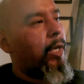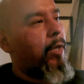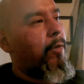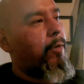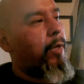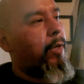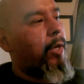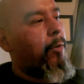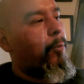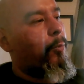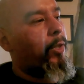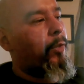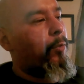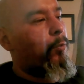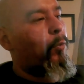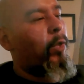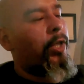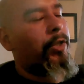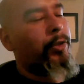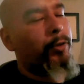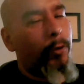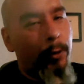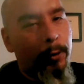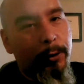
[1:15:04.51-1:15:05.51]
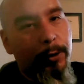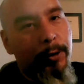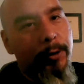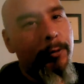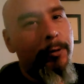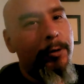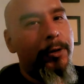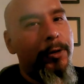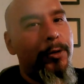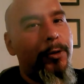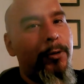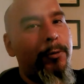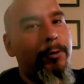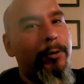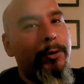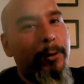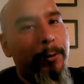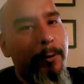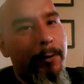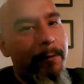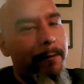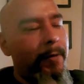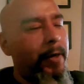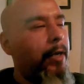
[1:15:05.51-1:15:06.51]
I, I went one turn too soon
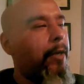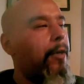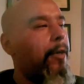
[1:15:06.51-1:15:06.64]
to the